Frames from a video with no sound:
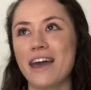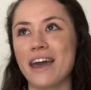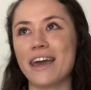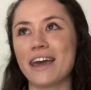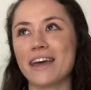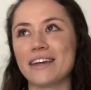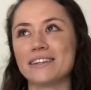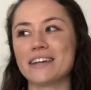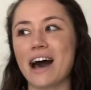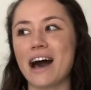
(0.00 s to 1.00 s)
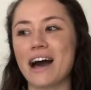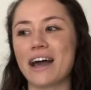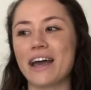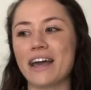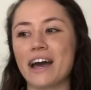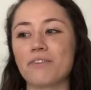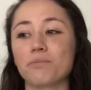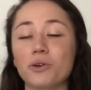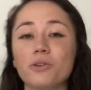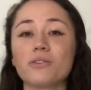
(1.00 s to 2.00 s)
and I have
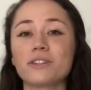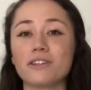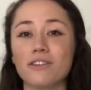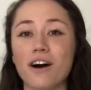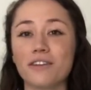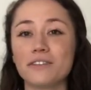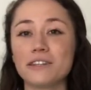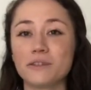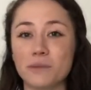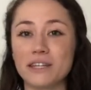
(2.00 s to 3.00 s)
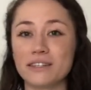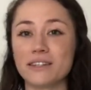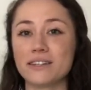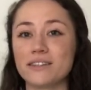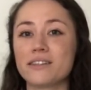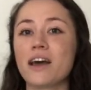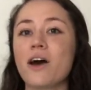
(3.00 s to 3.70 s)
pulled a lot of these pieces